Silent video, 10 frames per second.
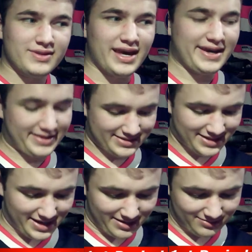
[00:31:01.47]
and it's
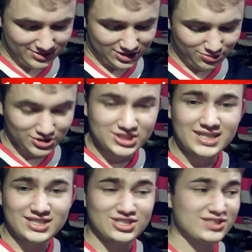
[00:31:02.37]
like squishy.
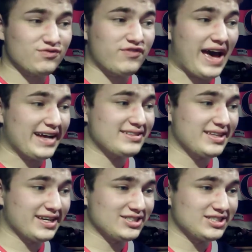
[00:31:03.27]
It's just fat.
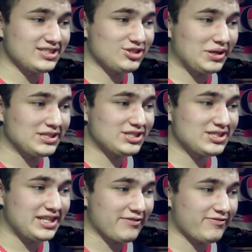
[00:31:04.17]
Like it's just straight
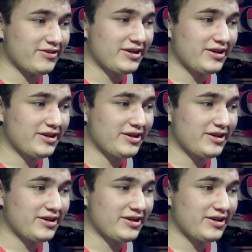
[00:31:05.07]
stiff.